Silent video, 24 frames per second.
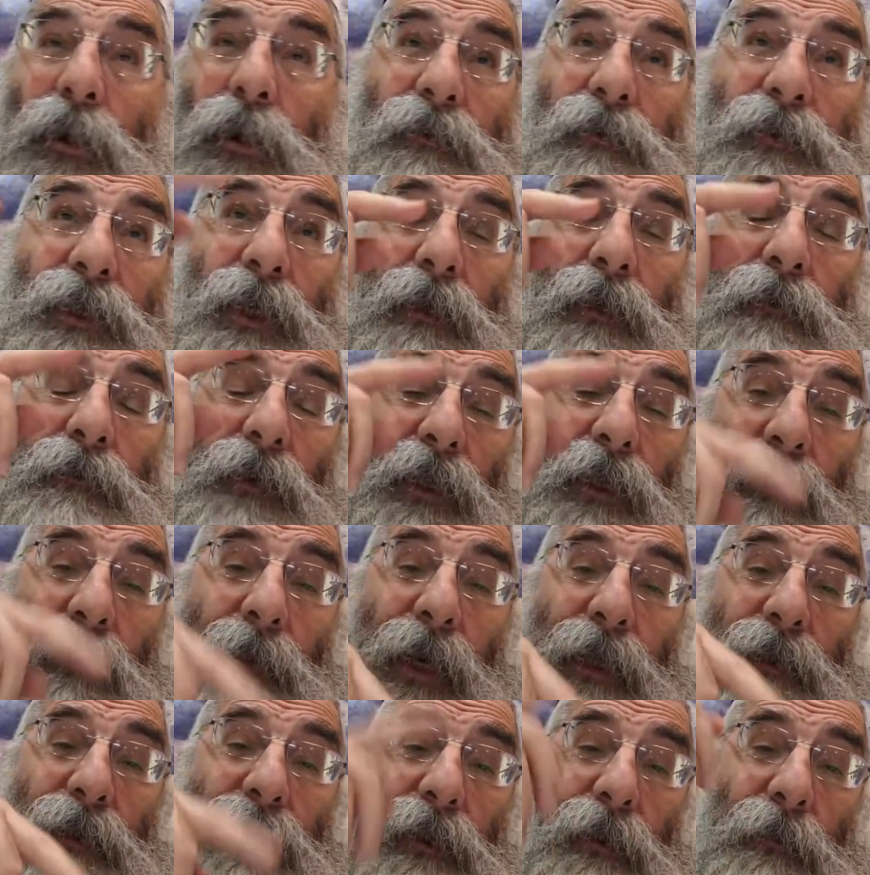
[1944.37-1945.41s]
of a sudden
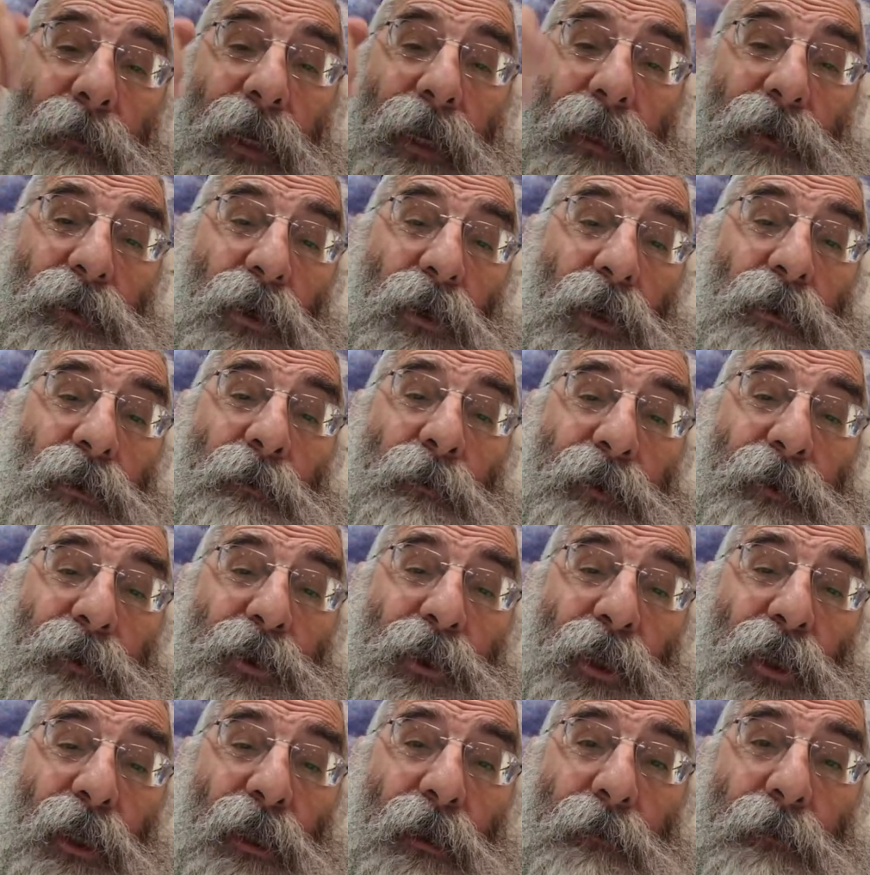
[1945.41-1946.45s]
milamata lamayla is also
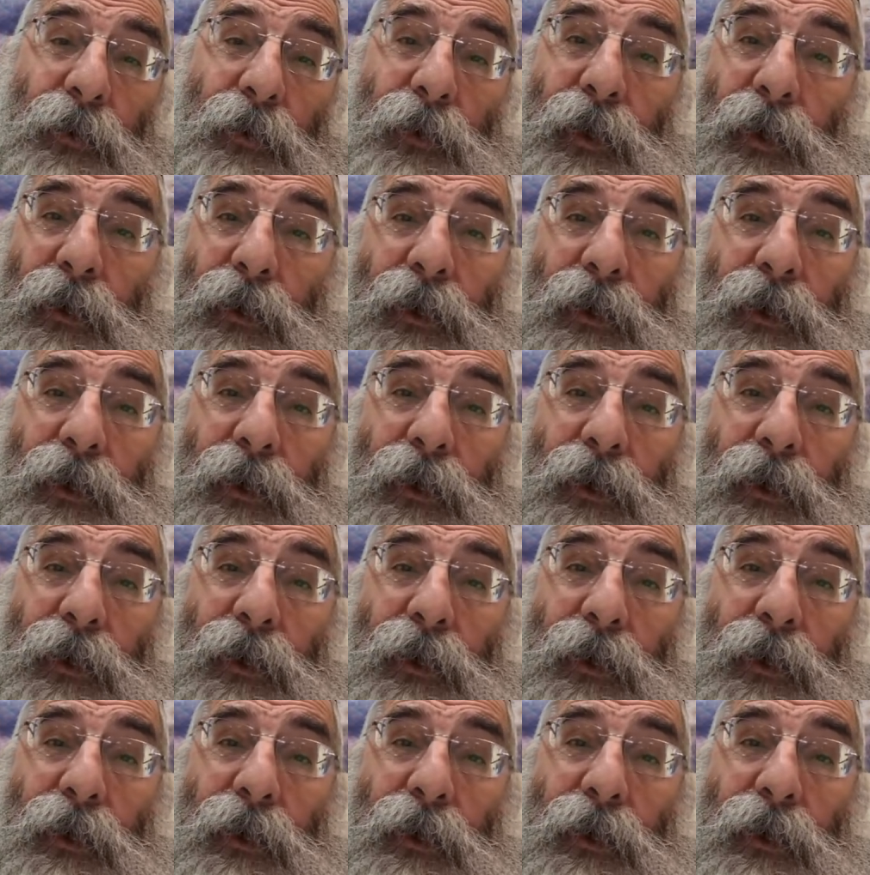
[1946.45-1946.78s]
besholom, and we don't